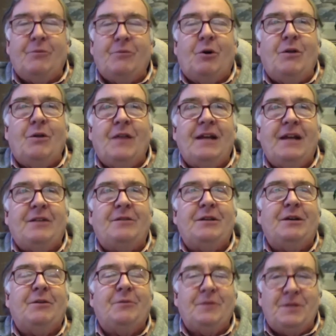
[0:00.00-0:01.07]
all that
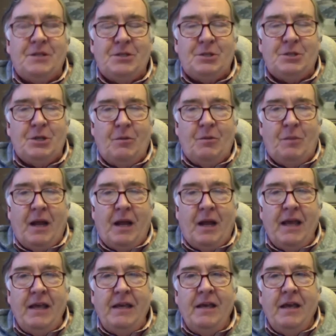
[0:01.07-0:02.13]
clear with this show, but
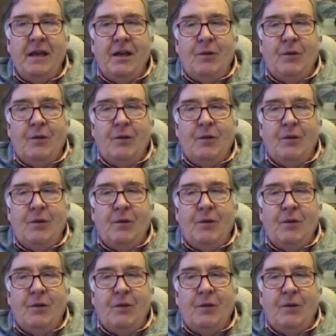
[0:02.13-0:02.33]
I